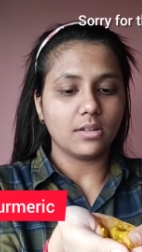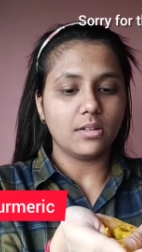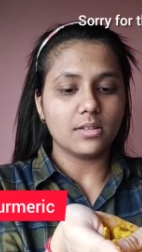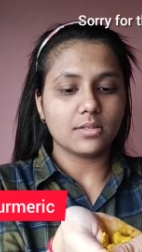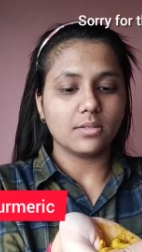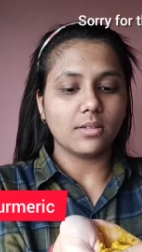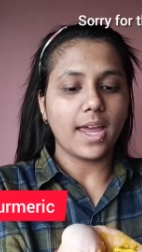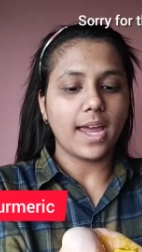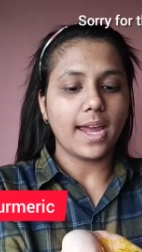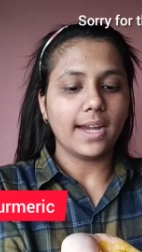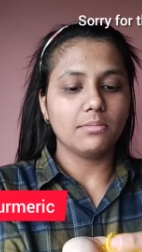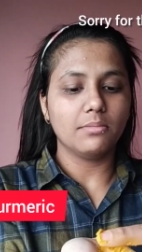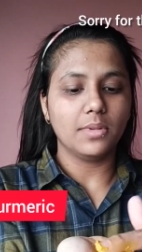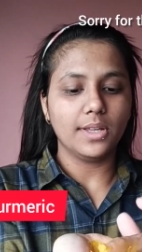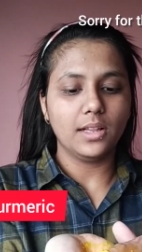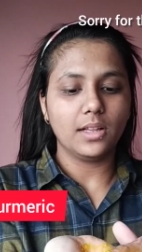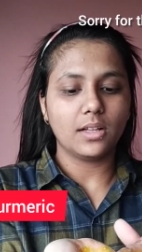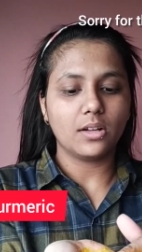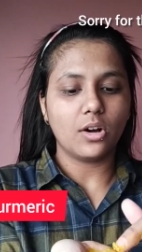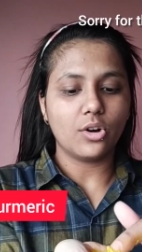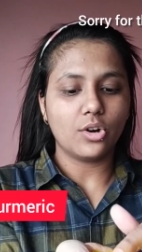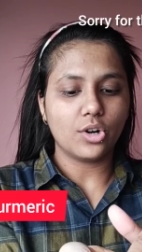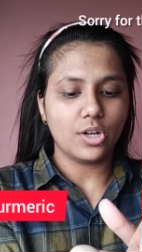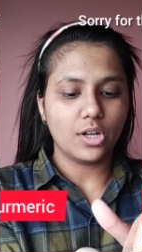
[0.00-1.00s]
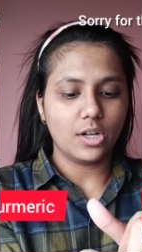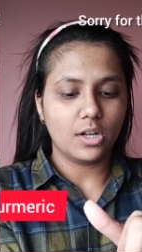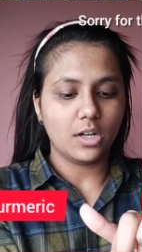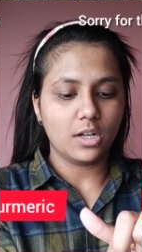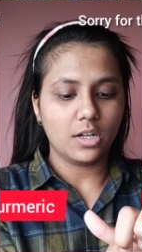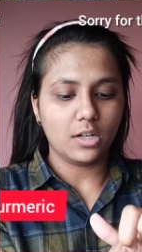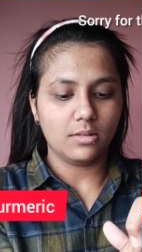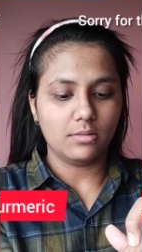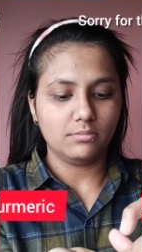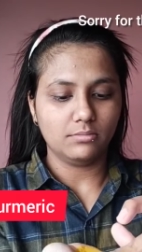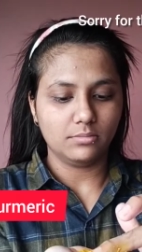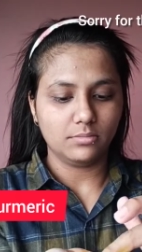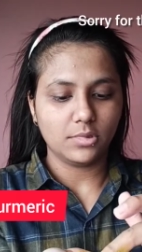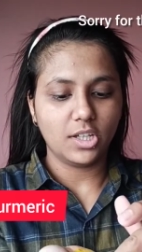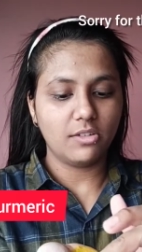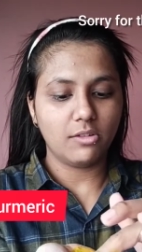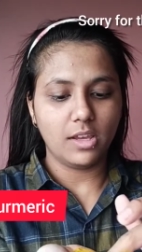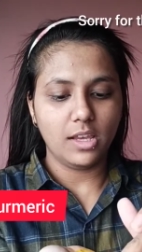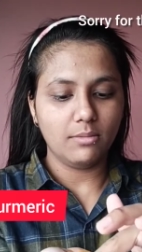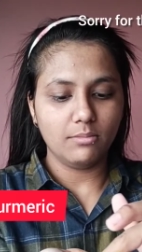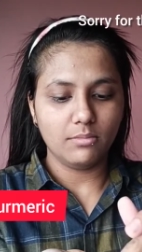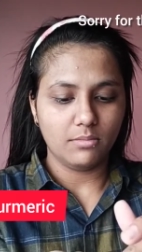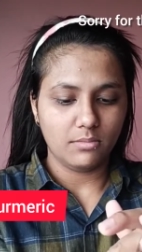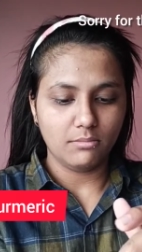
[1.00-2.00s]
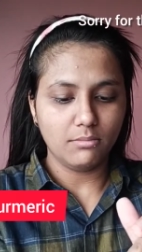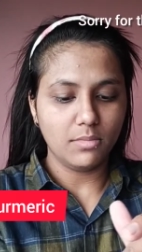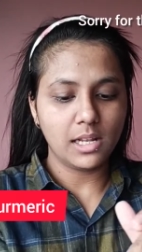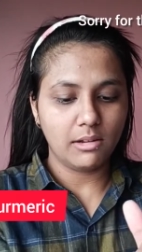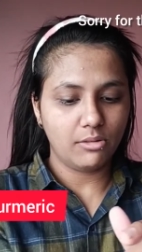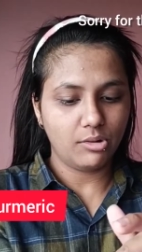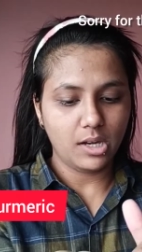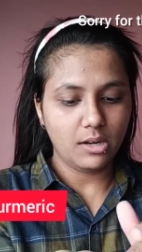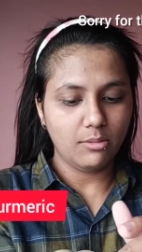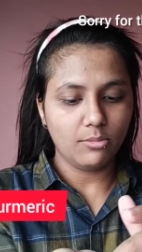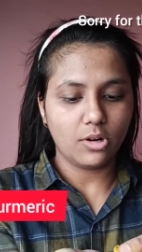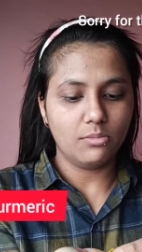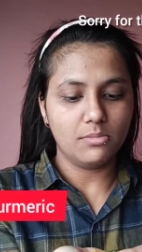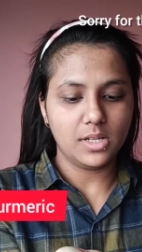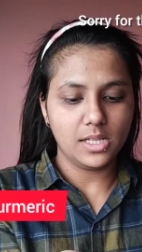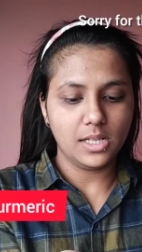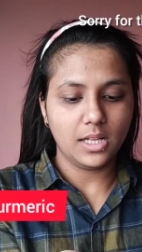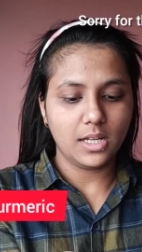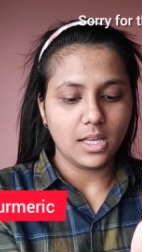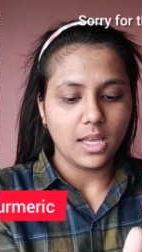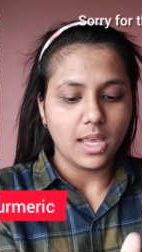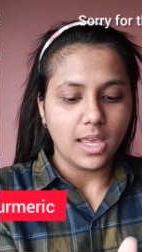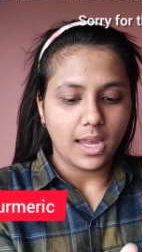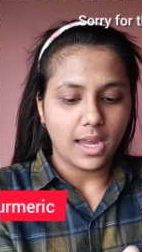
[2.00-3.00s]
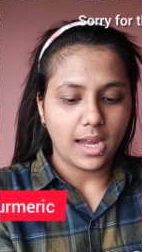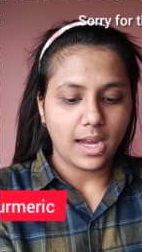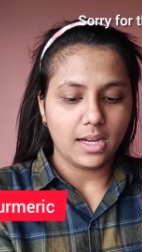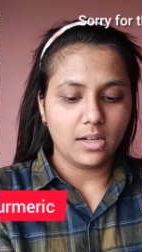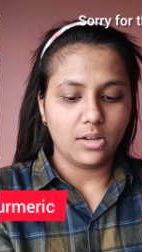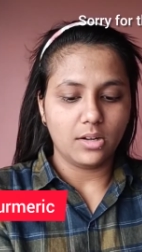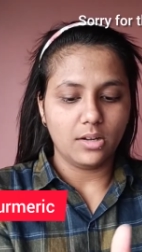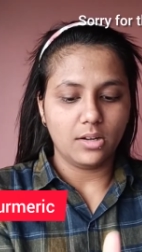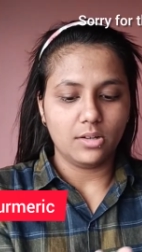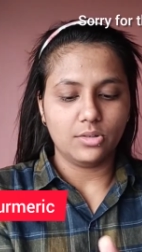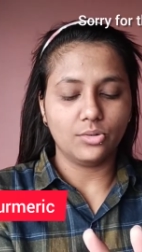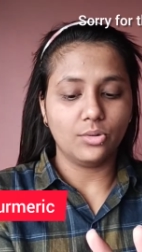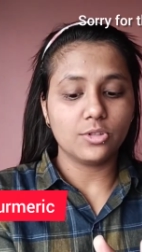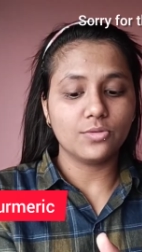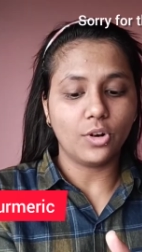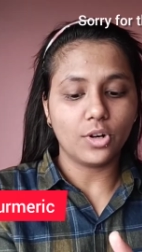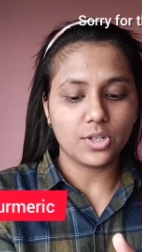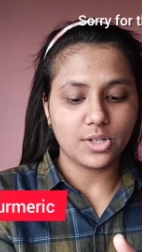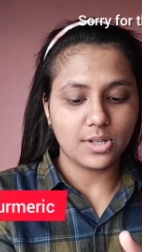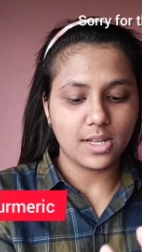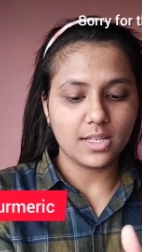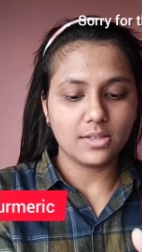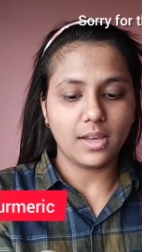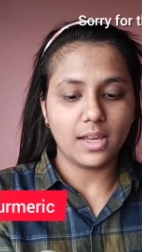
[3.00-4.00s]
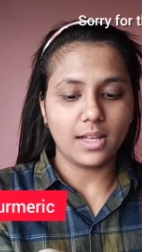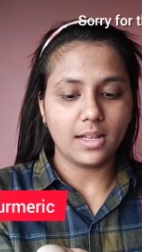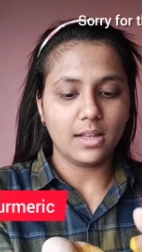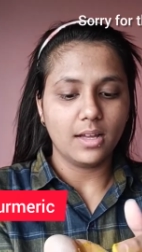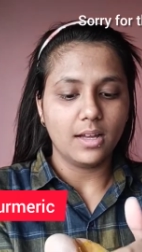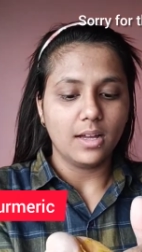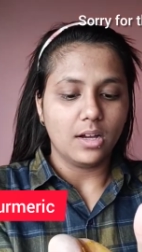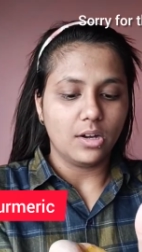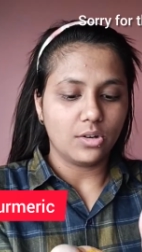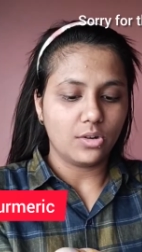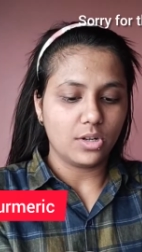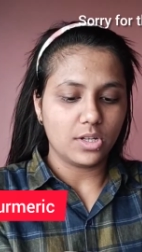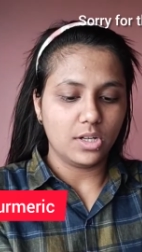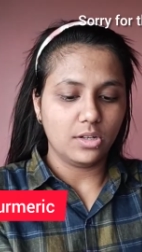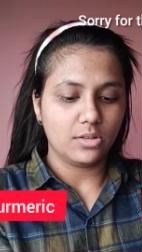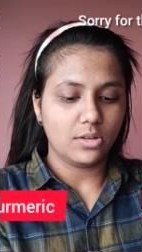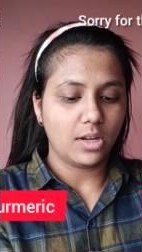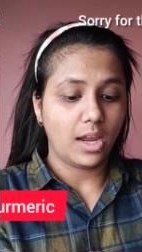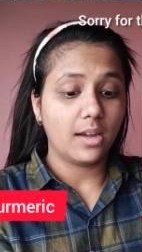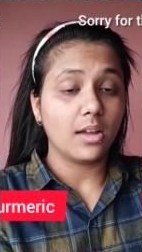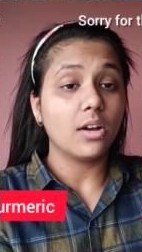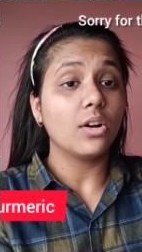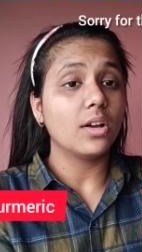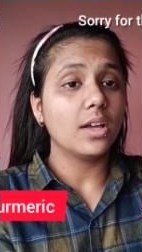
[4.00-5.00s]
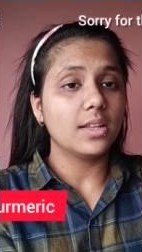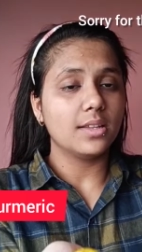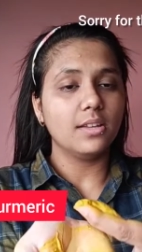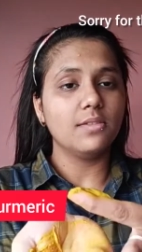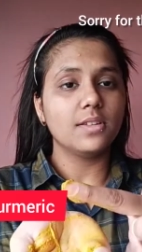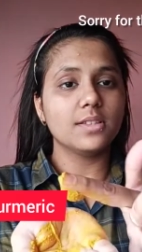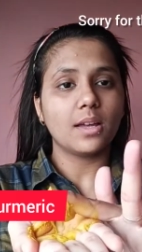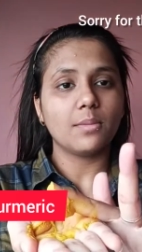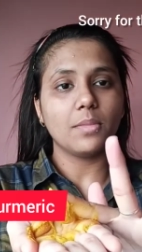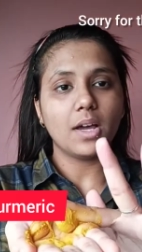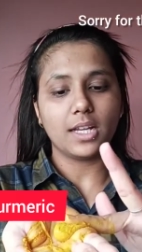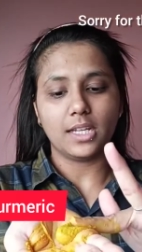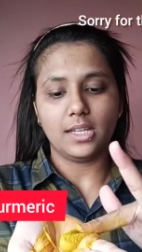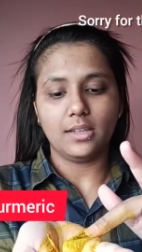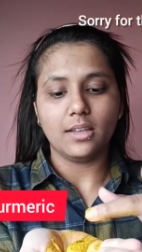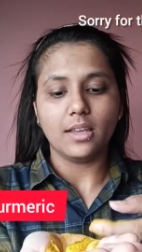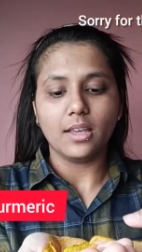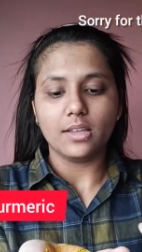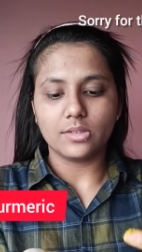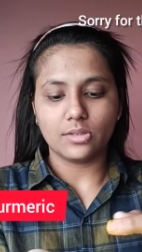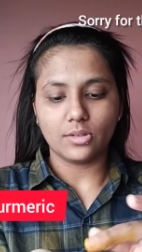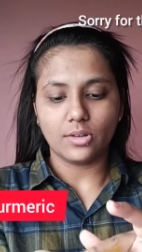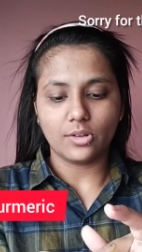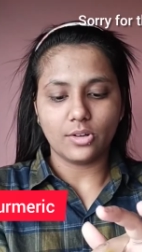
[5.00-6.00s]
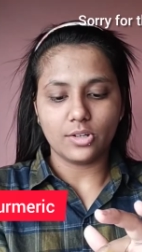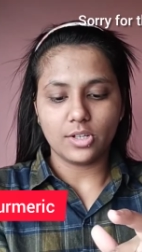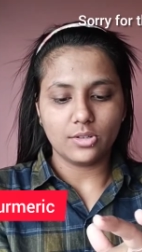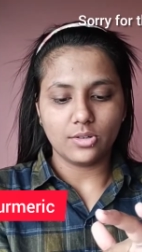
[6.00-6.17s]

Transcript: also add milk or cream, milk cream or milk, and rose water as well, according and even some honey. So according